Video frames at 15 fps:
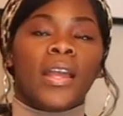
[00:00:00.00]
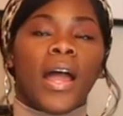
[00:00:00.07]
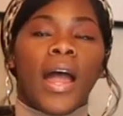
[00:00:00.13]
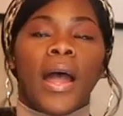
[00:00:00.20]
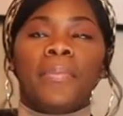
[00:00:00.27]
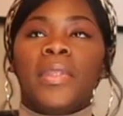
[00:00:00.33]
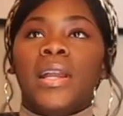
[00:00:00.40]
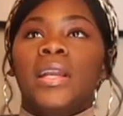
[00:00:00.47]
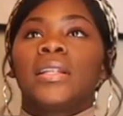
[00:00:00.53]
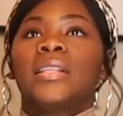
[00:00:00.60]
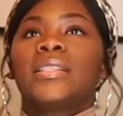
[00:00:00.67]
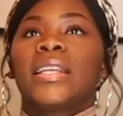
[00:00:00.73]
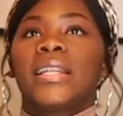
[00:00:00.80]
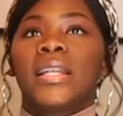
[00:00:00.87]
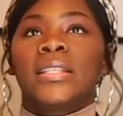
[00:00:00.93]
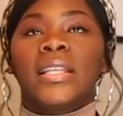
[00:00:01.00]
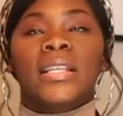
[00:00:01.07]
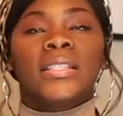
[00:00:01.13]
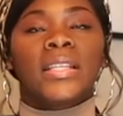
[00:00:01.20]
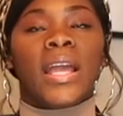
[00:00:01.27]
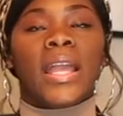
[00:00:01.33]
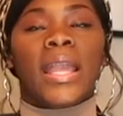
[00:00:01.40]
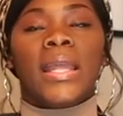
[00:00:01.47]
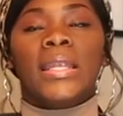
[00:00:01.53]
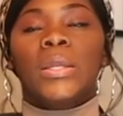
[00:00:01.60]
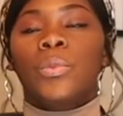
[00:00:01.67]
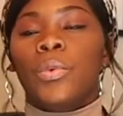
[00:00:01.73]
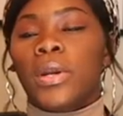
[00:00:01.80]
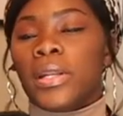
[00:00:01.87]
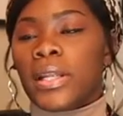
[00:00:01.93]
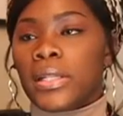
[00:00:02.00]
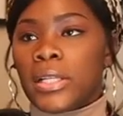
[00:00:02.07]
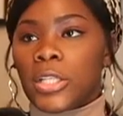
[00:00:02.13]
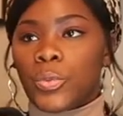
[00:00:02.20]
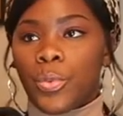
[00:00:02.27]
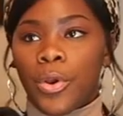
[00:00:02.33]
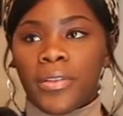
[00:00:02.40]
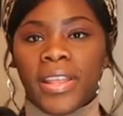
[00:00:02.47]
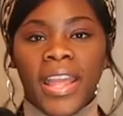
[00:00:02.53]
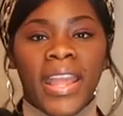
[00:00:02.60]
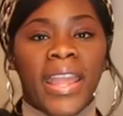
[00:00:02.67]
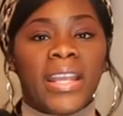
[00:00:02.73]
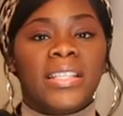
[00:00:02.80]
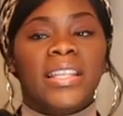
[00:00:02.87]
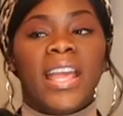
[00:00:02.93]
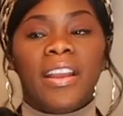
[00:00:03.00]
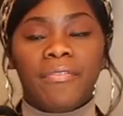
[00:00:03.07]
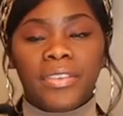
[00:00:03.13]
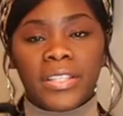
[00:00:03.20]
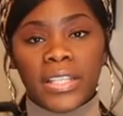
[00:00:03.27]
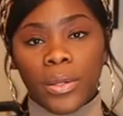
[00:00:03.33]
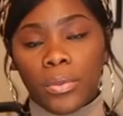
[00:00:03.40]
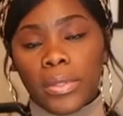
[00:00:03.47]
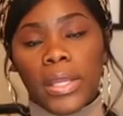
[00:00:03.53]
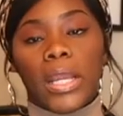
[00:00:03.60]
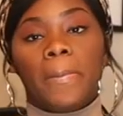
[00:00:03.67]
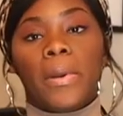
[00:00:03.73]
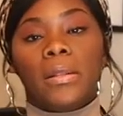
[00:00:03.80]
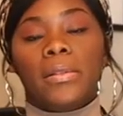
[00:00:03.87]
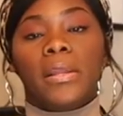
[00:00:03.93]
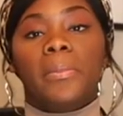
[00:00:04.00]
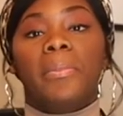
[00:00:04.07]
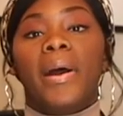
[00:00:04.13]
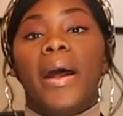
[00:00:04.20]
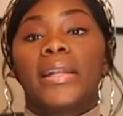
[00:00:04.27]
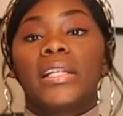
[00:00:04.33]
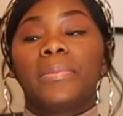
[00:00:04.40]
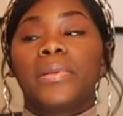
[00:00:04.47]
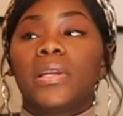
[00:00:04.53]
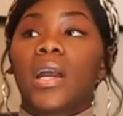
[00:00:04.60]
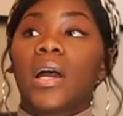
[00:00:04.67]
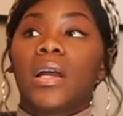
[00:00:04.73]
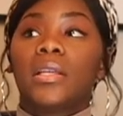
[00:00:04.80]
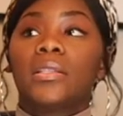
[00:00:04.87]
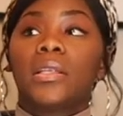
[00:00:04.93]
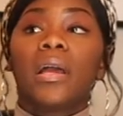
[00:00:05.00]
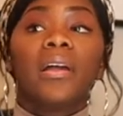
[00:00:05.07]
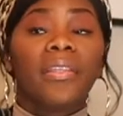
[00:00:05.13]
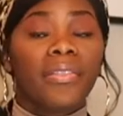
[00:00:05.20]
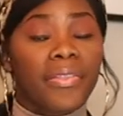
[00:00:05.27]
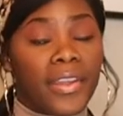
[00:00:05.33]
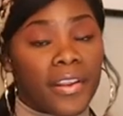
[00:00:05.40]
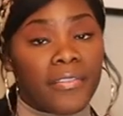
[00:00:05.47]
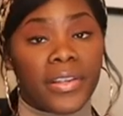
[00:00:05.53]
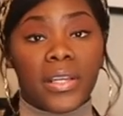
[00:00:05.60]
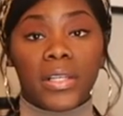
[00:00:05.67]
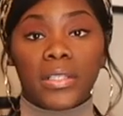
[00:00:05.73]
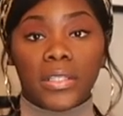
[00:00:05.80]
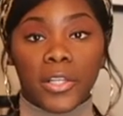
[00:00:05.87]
I'm not gonna say that there's not anyone in this world that hates every single thing about their body, because there is.